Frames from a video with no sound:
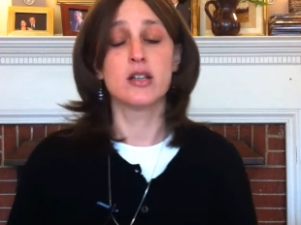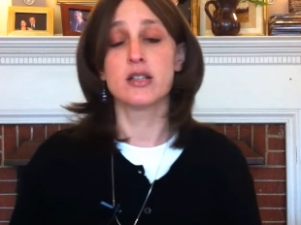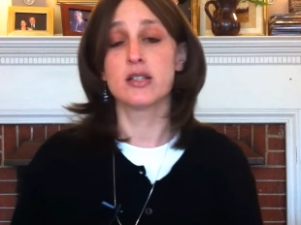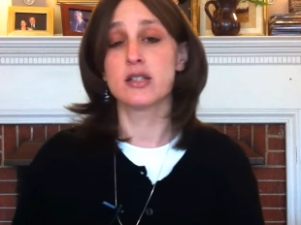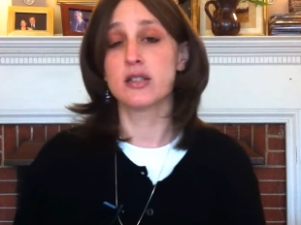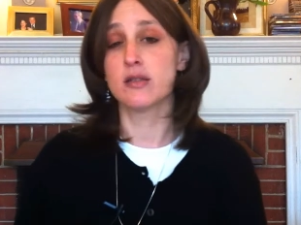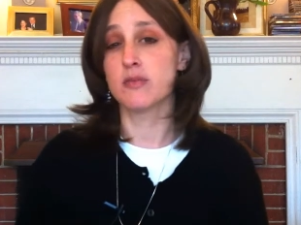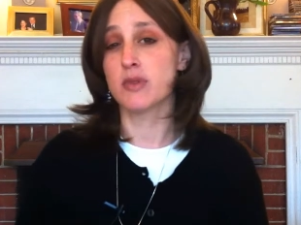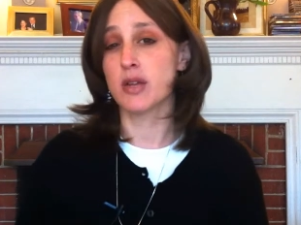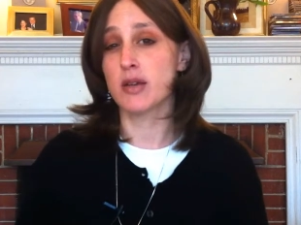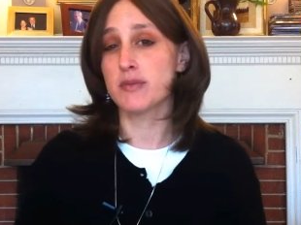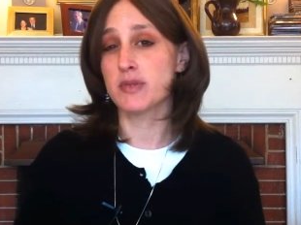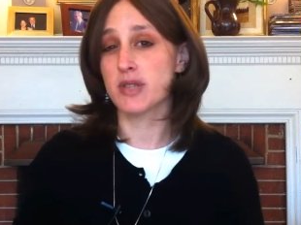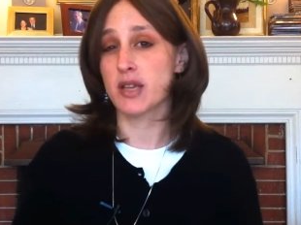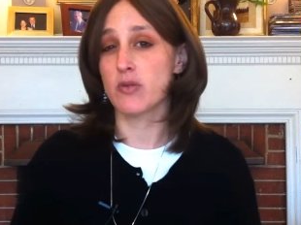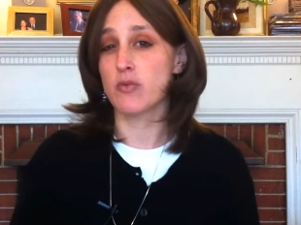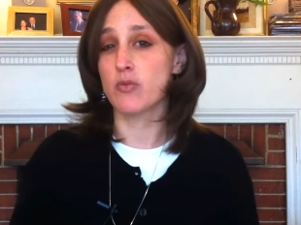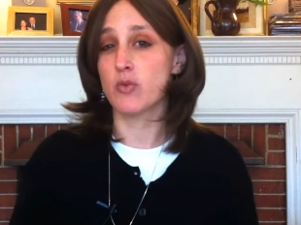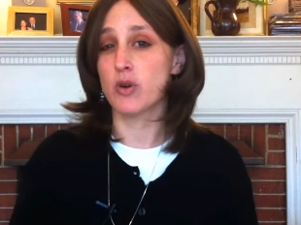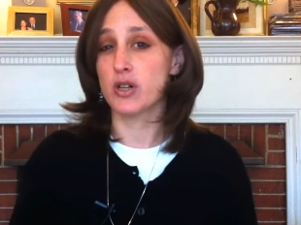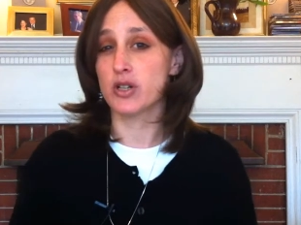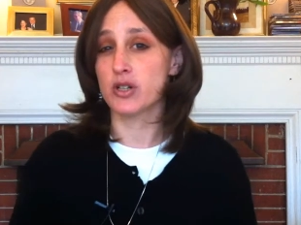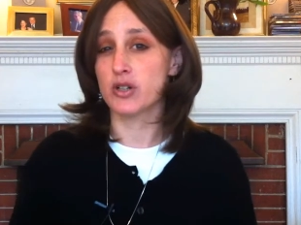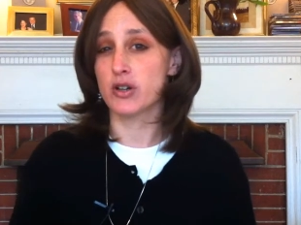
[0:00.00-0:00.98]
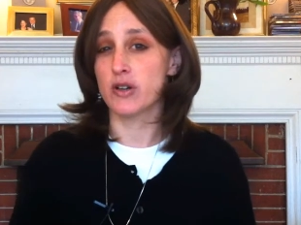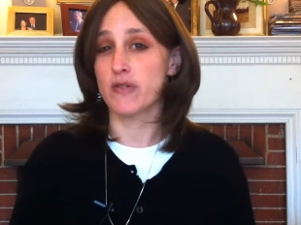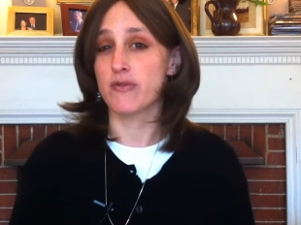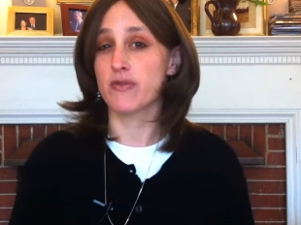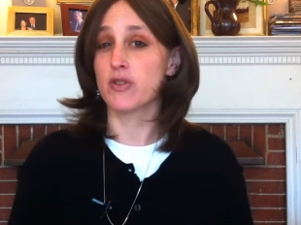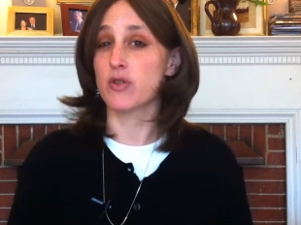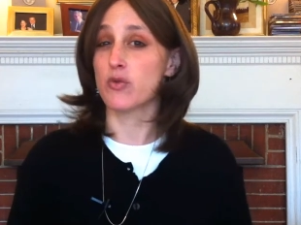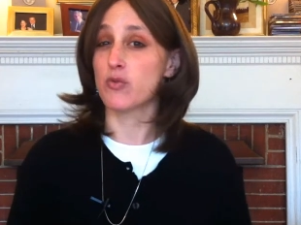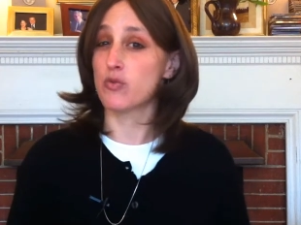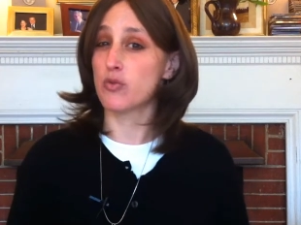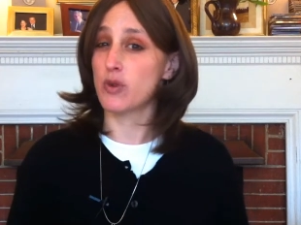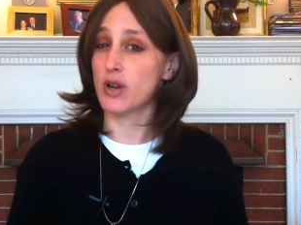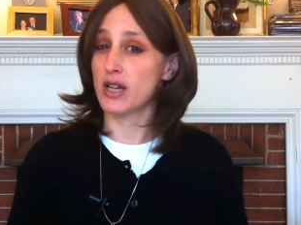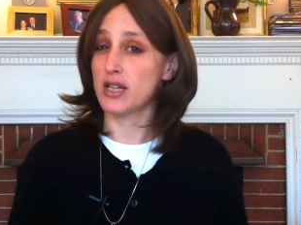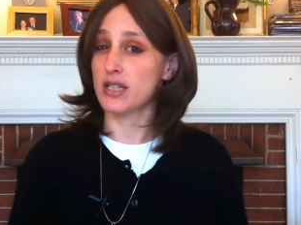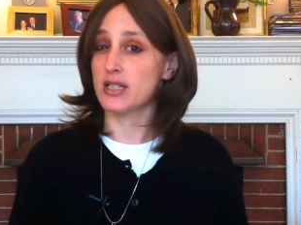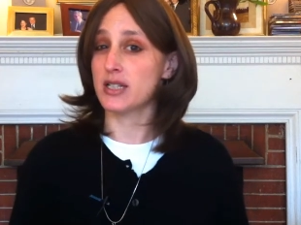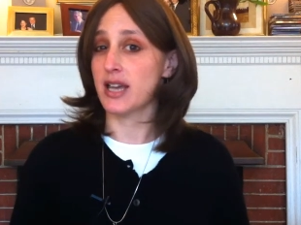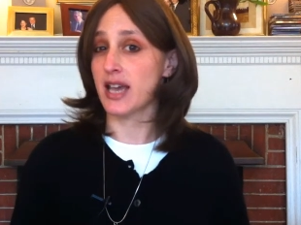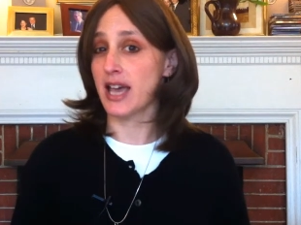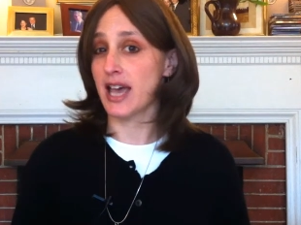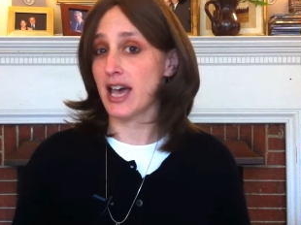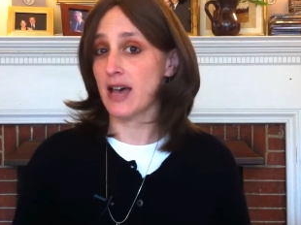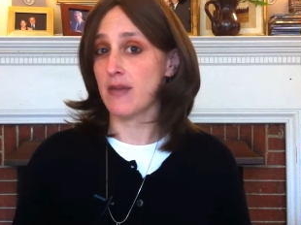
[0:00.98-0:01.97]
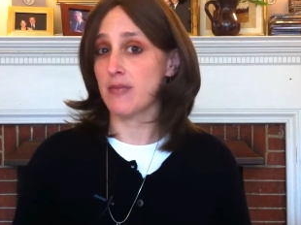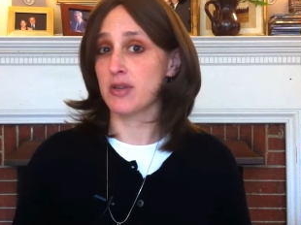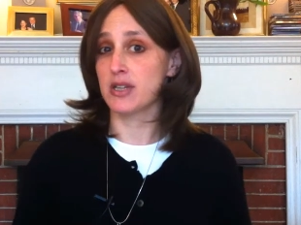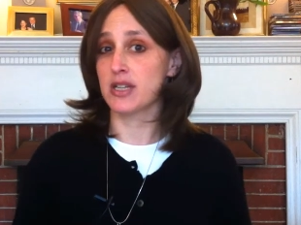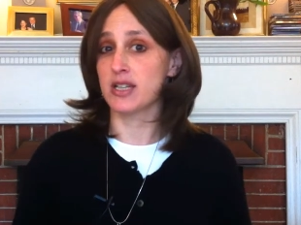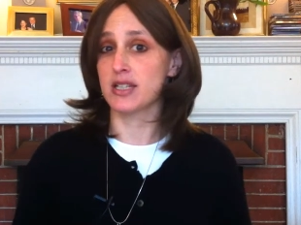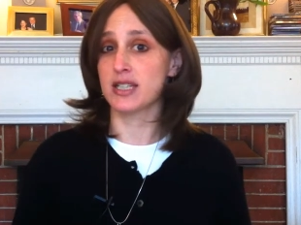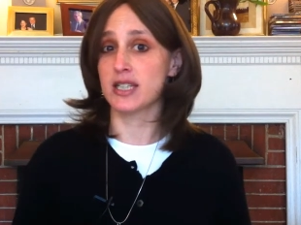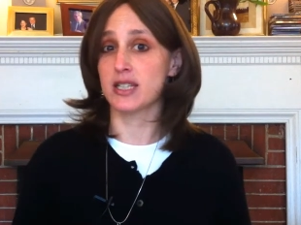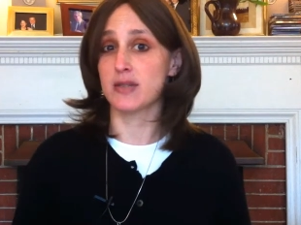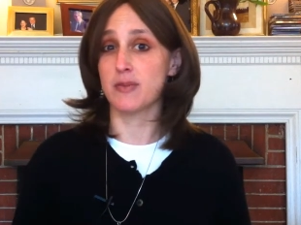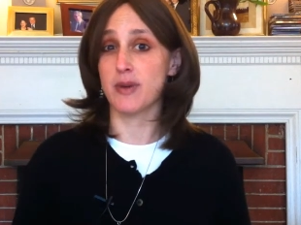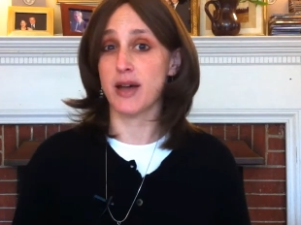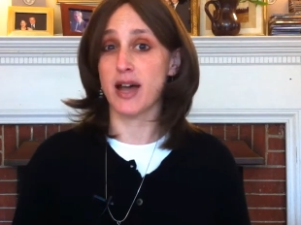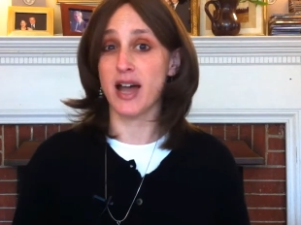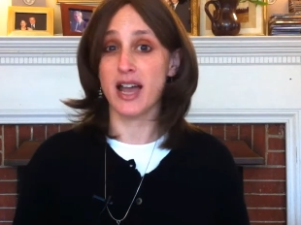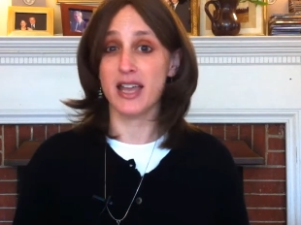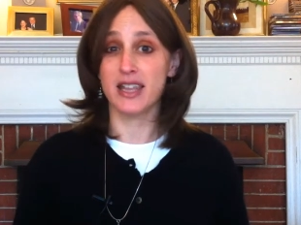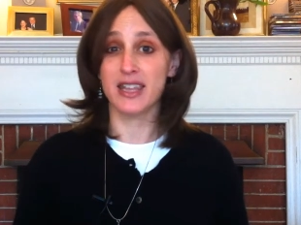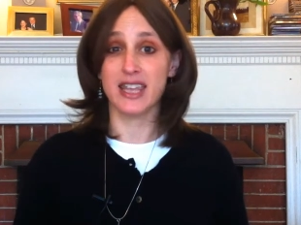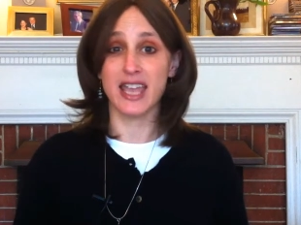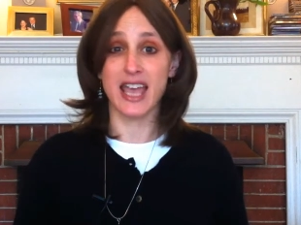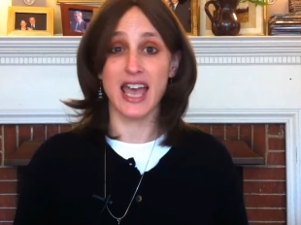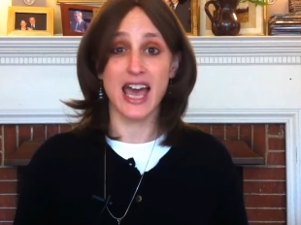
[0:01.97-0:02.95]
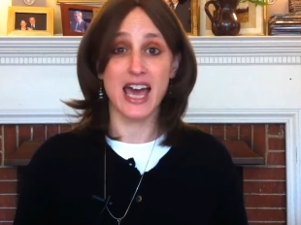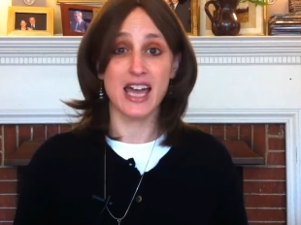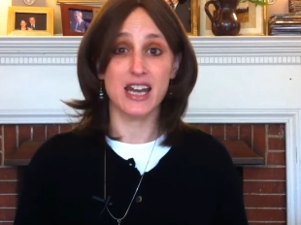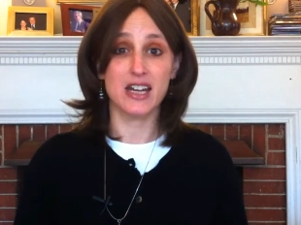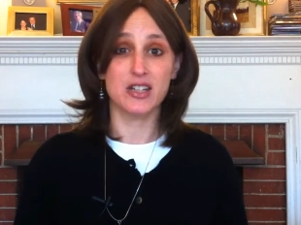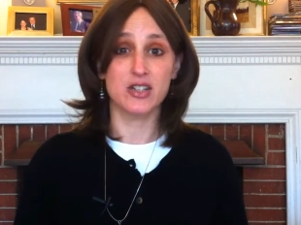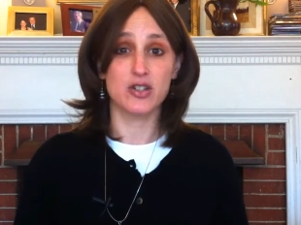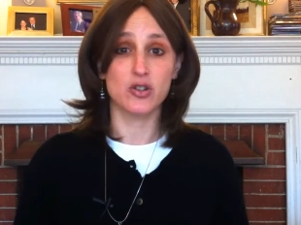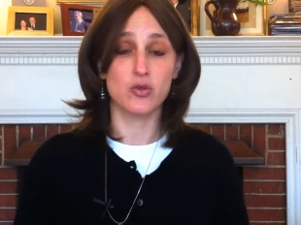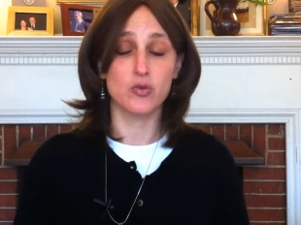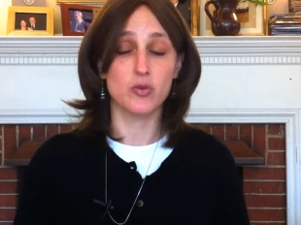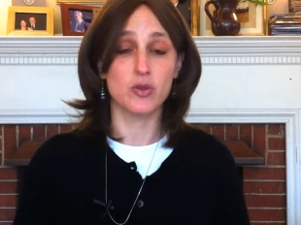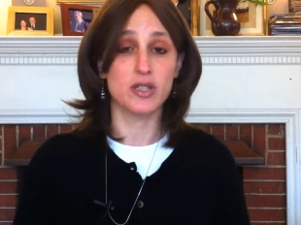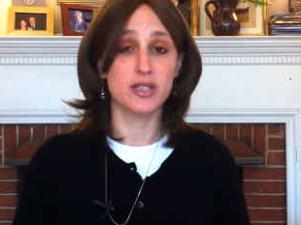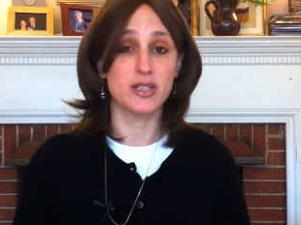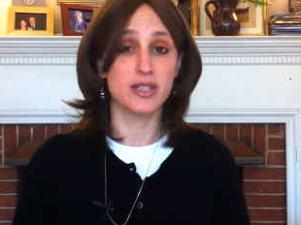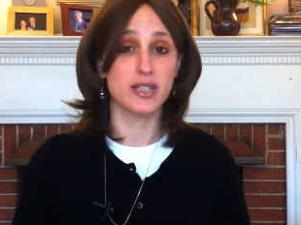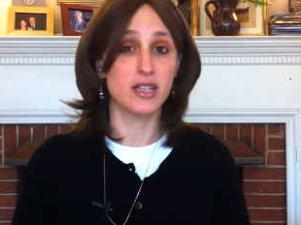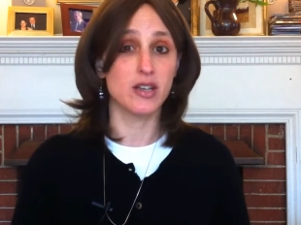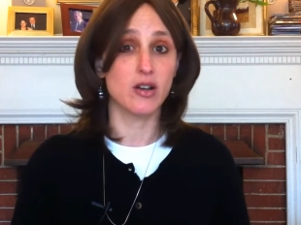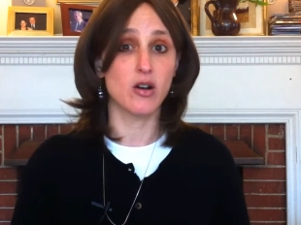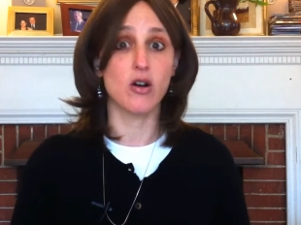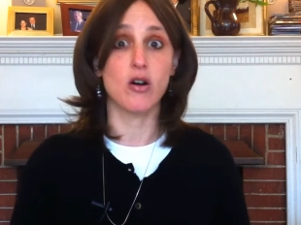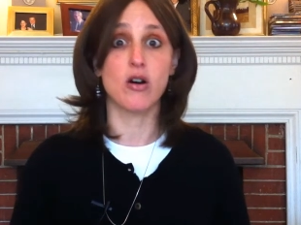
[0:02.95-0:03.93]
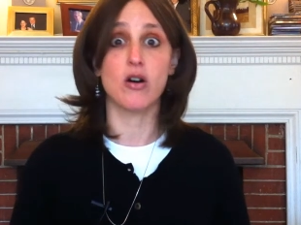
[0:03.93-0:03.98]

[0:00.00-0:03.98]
Sometimes I wonder if the right to happiness is behind the attitude we see